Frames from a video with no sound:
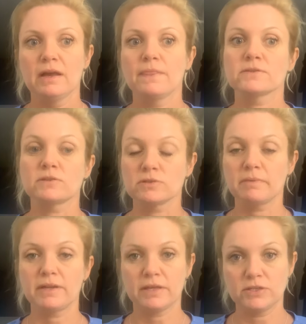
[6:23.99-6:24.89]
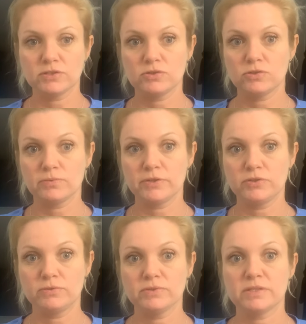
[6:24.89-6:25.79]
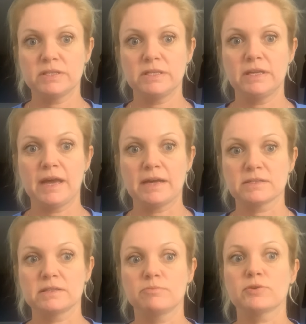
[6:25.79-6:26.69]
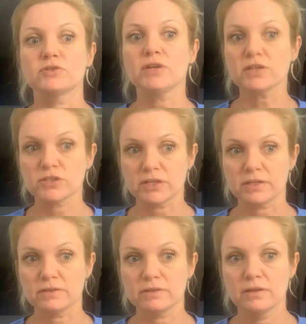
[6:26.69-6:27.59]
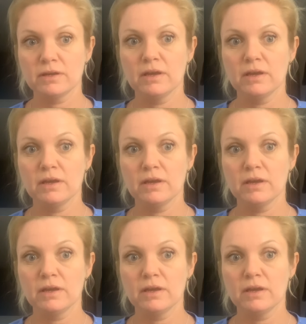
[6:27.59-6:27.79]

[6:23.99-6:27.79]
And there's also medications to reduce the acid production,